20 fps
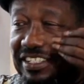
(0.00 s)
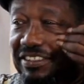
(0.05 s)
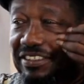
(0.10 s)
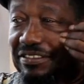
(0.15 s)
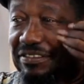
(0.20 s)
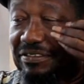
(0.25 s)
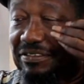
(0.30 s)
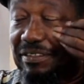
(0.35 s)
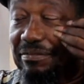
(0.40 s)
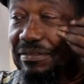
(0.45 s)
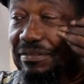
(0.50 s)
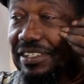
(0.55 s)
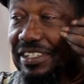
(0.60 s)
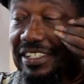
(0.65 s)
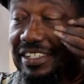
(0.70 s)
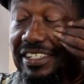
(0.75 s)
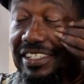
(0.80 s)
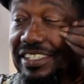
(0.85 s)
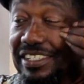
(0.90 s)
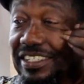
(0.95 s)
From
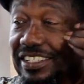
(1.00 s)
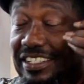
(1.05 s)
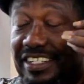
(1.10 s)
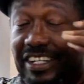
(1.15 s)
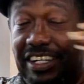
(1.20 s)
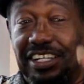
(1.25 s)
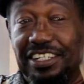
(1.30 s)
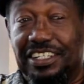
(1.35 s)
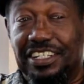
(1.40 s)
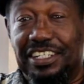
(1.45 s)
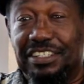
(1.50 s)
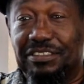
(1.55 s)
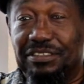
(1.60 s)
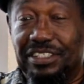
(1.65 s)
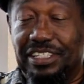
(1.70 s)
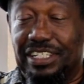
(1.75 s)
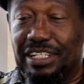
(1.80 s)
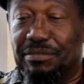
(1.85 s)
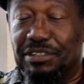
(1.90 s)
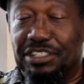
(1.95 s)
all kind of
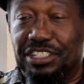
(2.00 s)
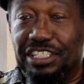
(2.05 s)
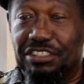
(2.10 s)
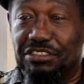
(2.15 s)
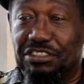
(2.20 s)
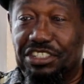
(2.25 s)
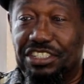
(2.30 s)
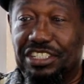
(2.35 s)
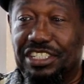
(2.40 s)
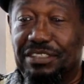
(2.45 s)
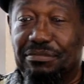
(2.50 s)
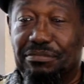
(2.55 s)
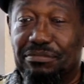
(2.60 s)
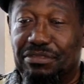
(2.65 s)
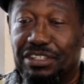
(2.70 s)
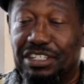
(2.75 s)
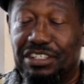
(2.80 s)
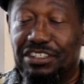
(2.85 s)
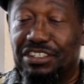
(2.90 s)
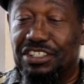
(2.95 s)
clamor, cherry tree,
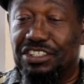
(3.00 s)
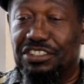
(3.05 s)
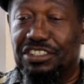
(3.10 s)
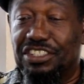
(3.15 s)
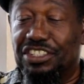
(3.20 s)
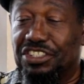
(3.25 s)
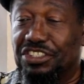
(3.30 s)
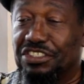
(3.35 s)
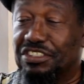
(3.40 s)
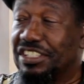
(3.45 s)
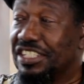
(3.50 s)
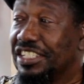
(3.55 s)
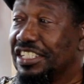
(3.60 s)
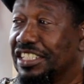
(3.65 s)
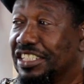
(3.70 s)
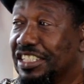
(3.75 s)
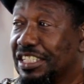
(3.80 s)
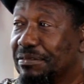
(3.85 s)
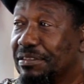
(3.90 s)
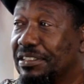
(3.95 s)
bread and cheese tree and this
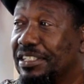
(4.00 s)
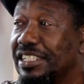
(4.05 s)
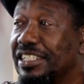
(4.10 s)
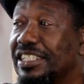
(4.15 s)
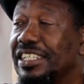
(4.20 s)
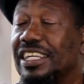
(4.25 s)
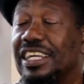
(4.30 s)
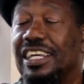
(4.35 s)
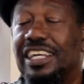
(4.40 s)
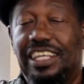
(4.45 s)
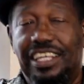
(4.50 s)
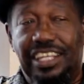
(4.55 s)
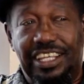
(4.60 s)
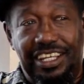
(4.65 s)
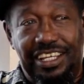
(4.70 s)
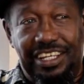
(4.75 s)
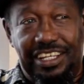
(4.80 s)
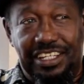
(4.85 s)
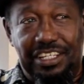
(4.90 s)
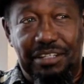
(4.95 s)
everything.
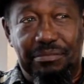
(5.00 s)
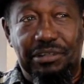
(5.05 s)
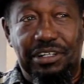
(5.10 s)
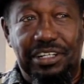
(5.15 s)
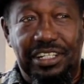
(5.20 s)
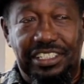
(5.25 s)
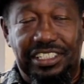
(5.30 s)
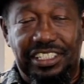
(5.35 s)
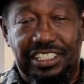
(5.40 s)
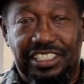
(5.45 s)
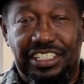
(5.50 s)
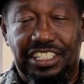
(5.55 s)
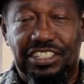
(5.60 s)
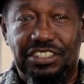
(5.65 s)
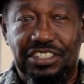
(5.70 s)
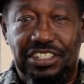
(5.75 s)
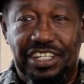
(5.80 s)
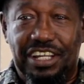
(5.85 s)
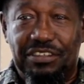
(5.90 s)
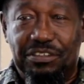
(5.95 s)
And the balls, etc.
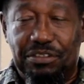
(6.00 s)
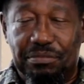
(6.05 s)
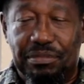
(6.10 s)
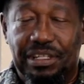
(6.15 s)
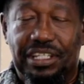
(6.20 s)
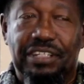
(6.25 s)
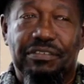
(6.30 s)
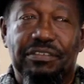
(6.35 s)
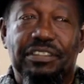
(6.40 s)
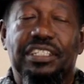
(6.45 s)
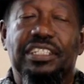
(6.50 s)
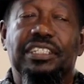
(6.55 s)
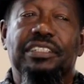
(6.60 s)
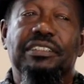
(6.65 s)
You had to make everything.